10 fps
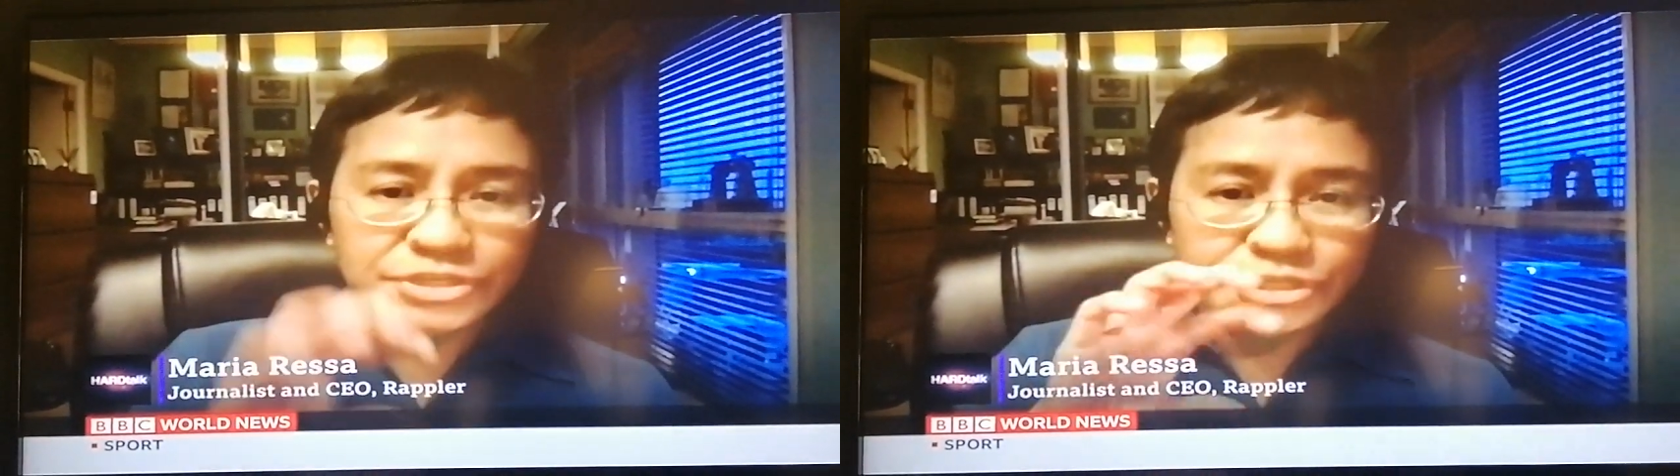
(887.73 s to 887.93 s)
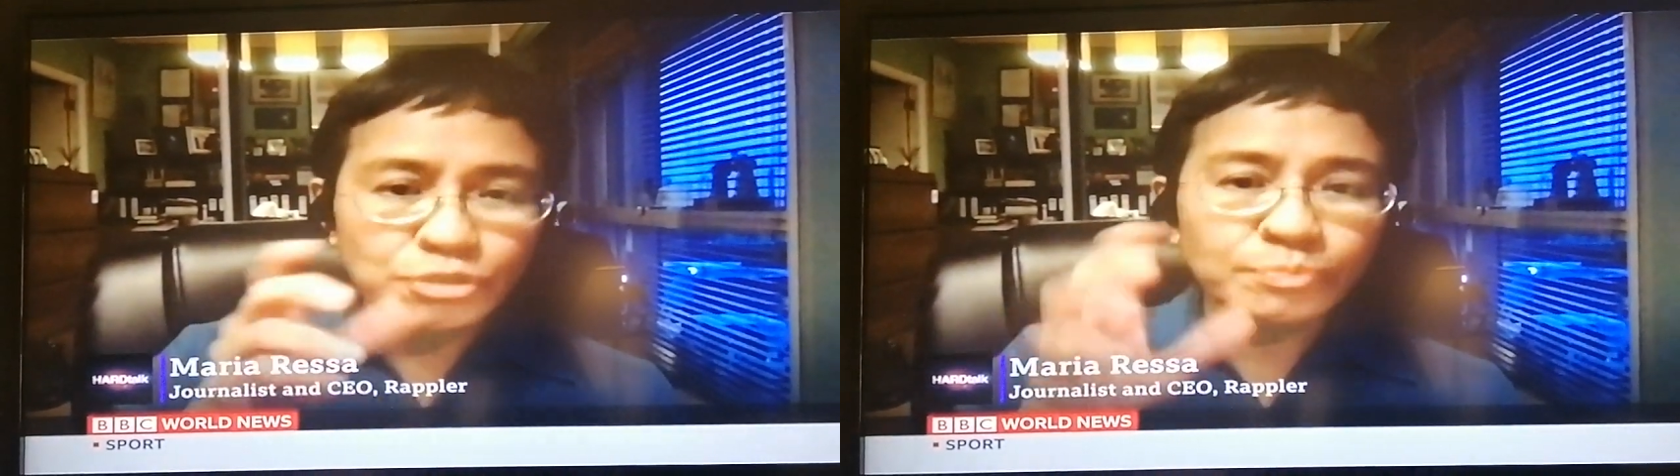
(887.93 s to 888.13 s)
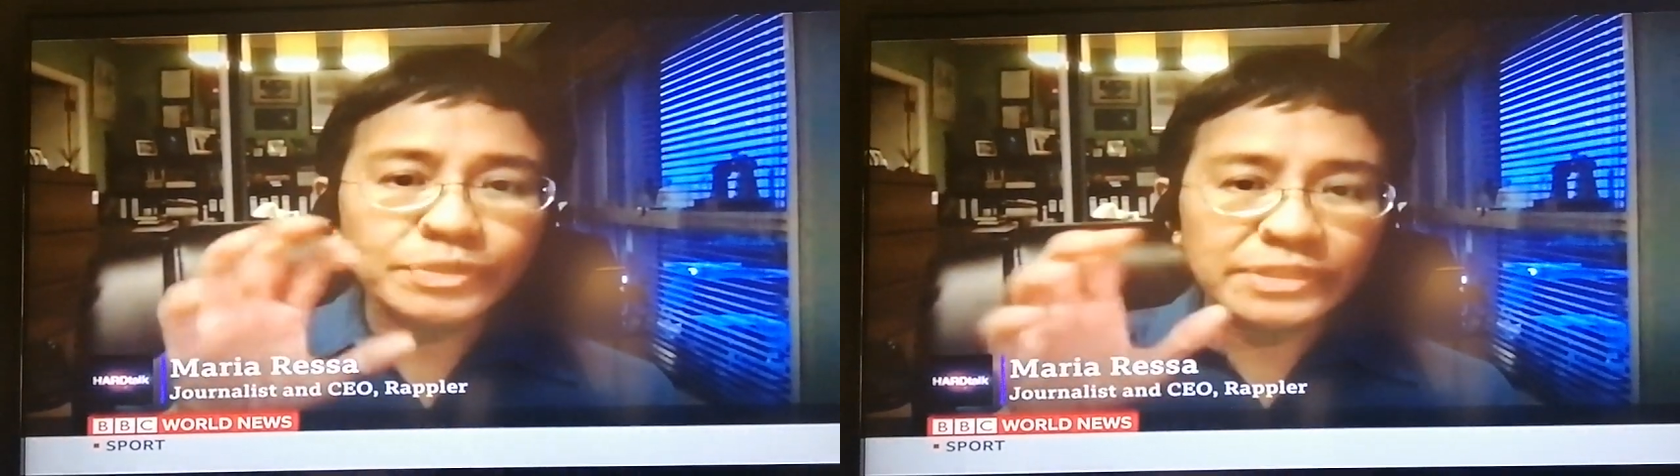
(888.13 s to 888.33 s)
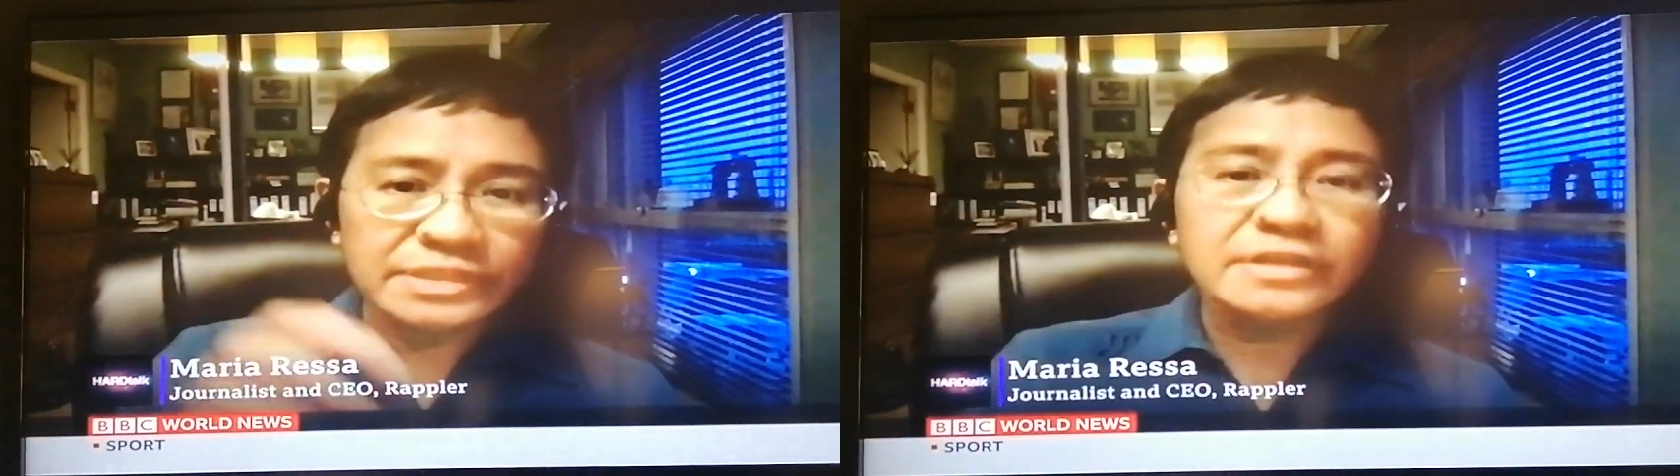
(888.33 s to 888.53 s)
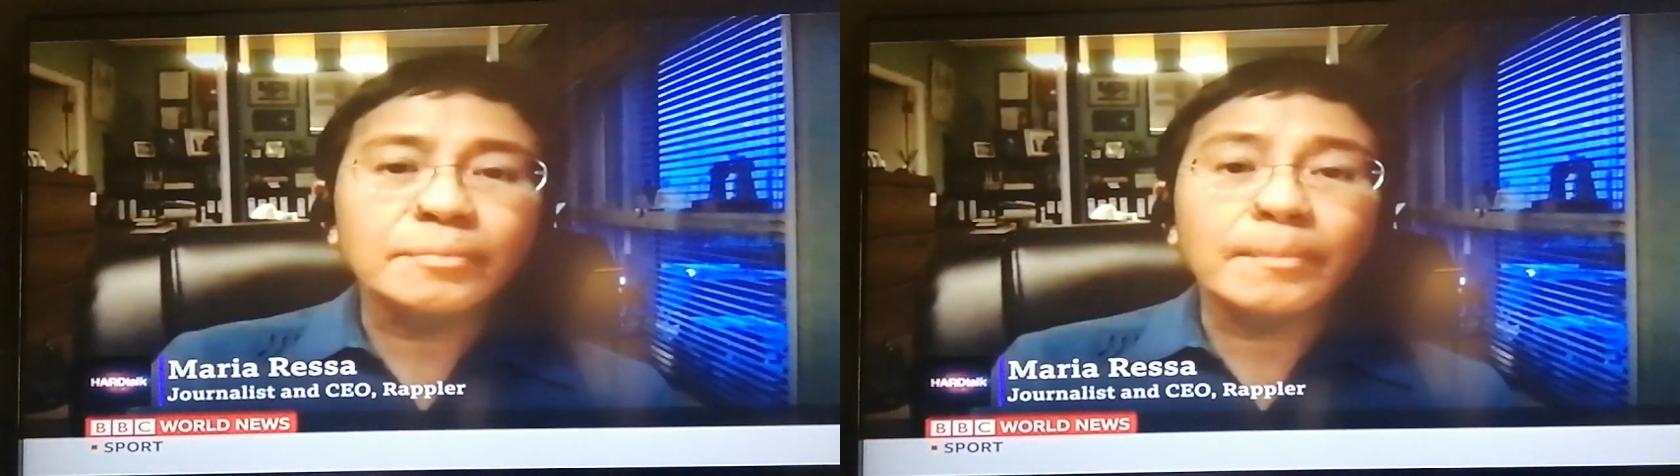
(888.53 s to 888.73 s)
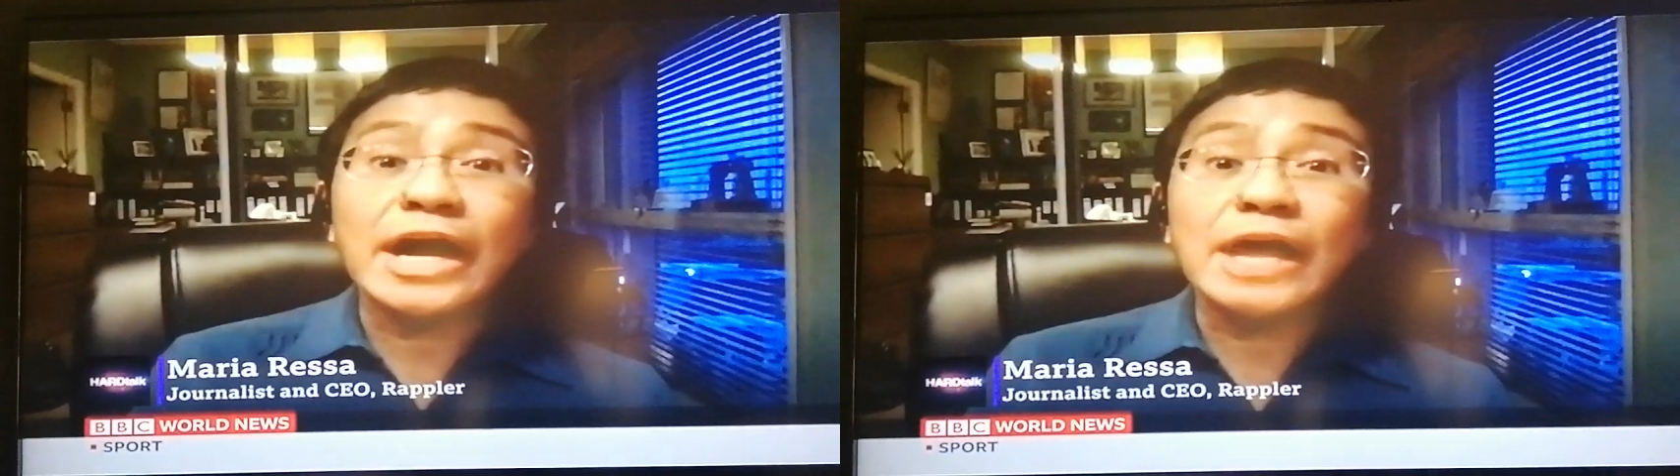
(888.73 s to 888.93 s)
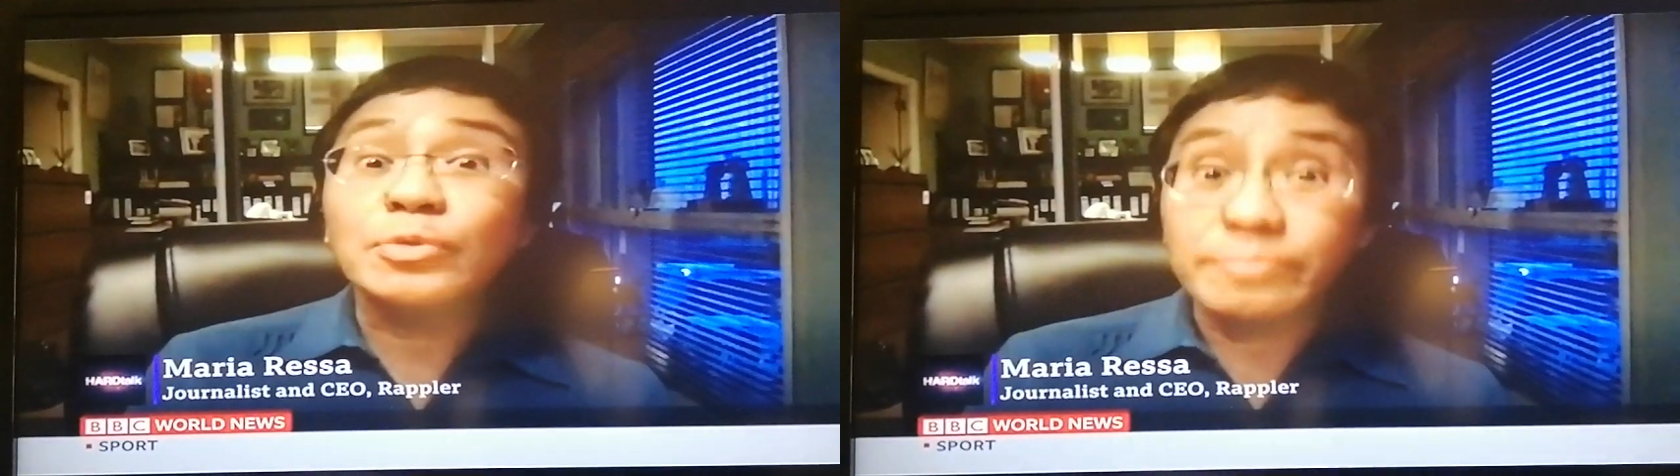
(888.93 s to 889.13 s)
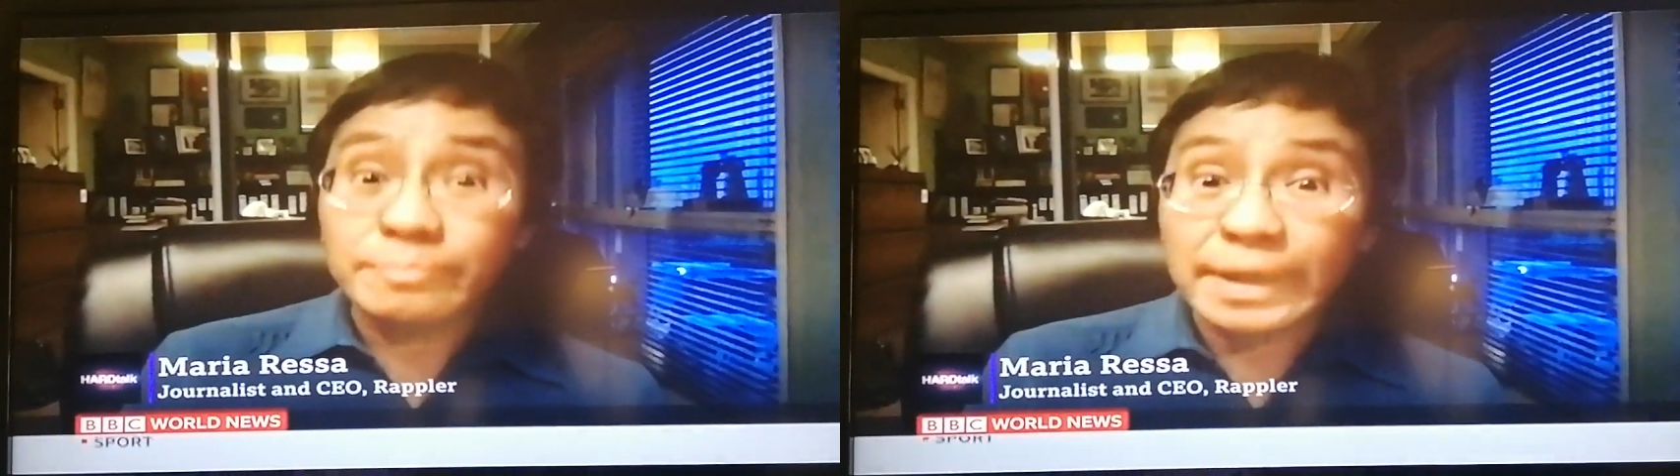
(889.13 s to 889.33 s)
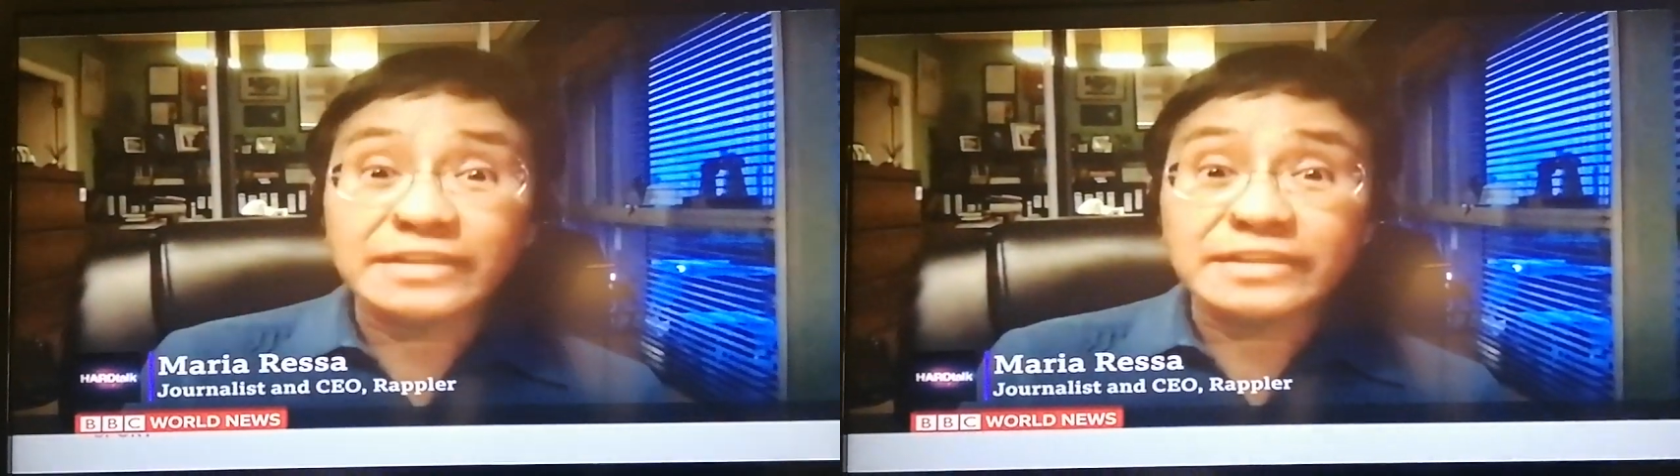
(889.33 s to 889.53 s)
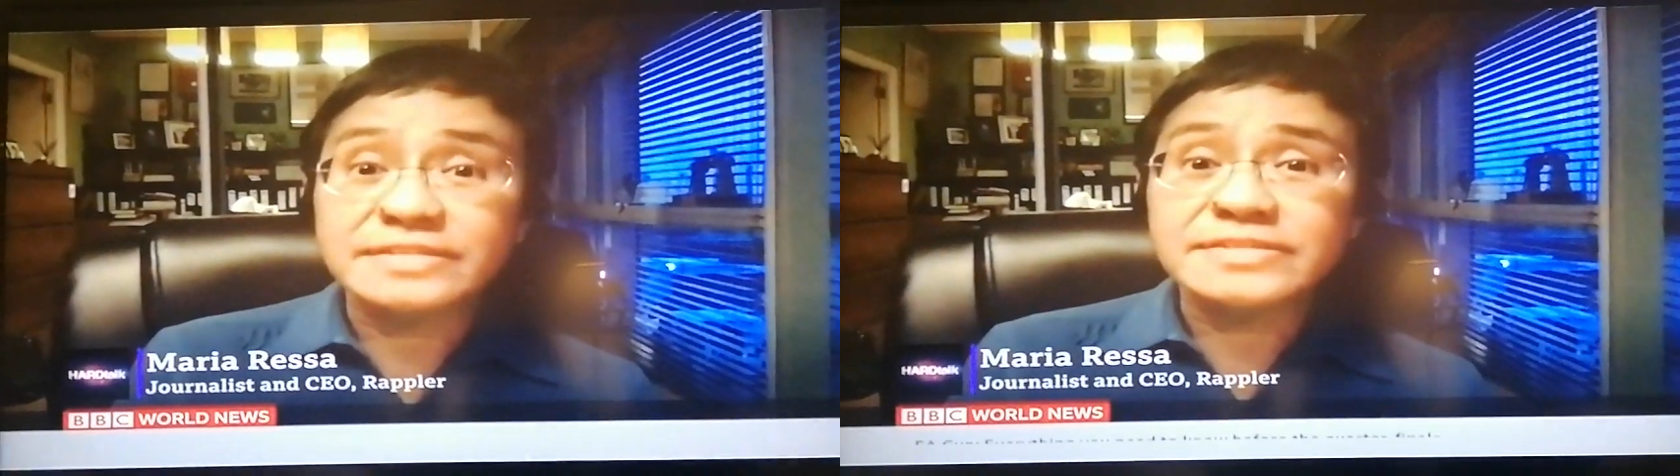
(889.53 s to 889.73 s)
geopolitical power
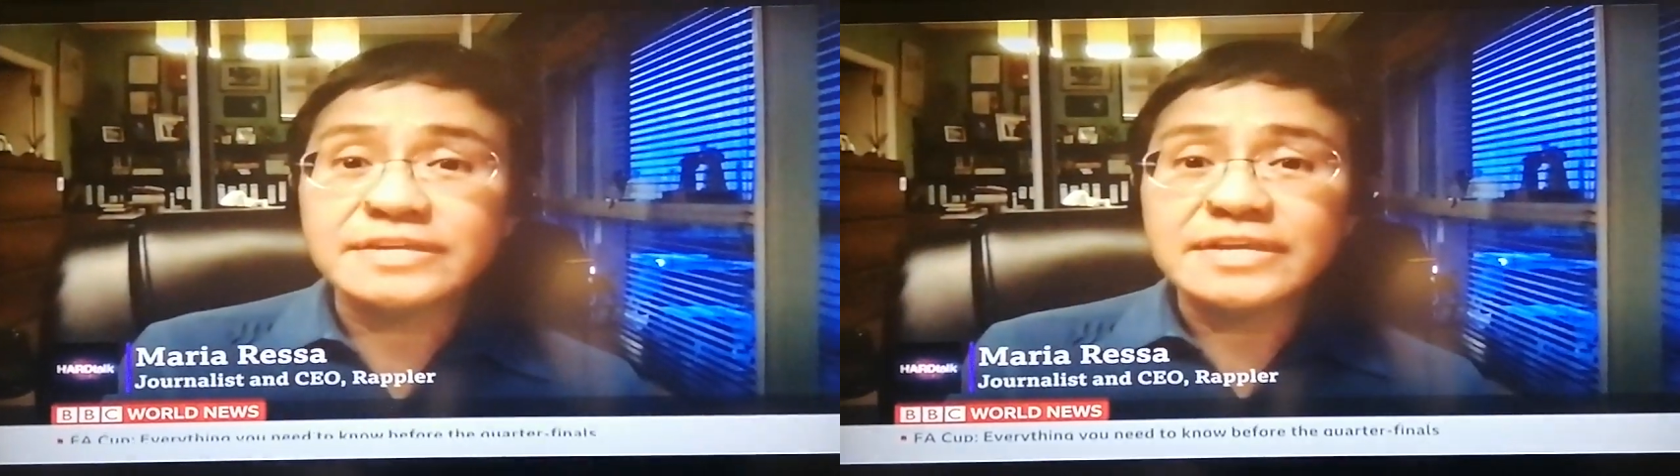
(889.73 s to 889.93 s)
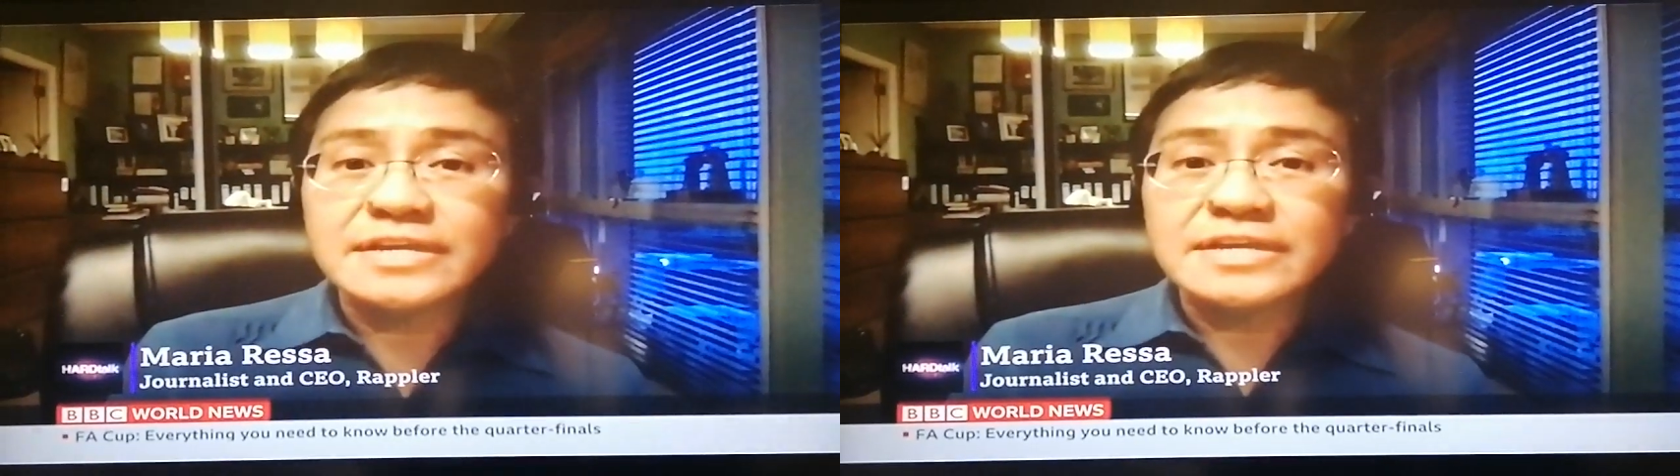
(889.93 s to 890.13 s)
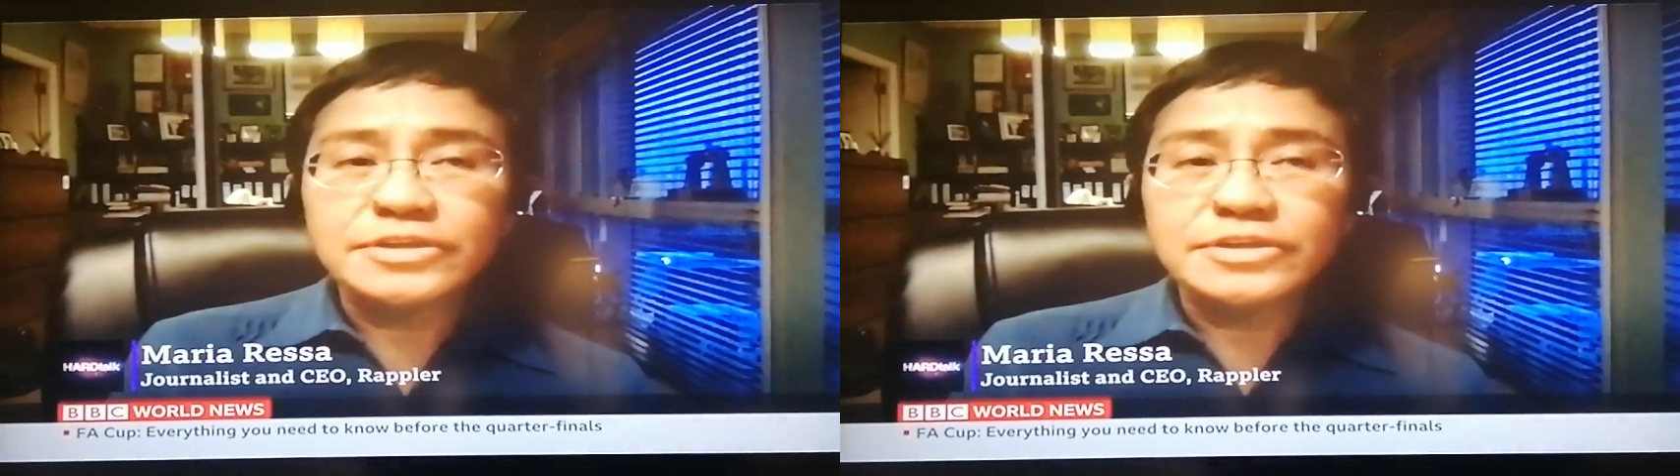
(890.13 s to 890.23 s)
balance.